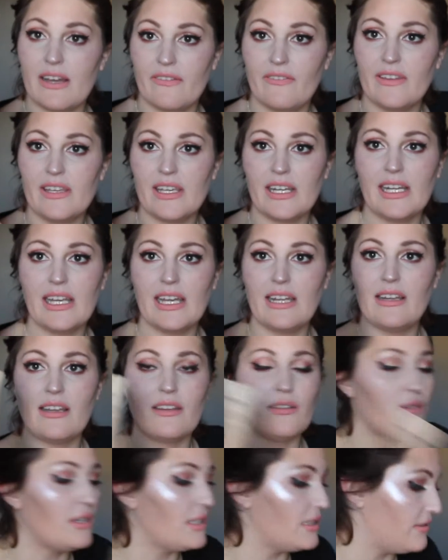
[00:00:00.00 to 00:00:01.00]
Definitely gonna get
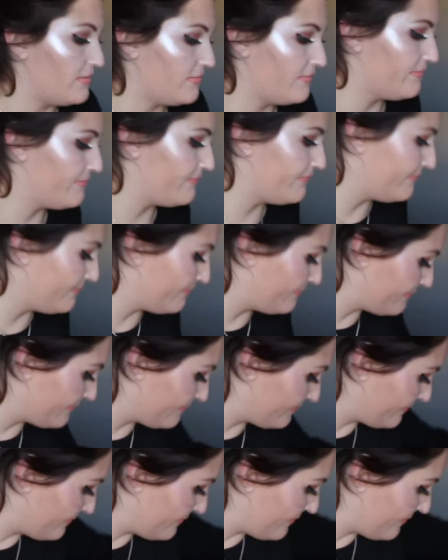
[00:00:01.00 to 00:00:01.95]
another one.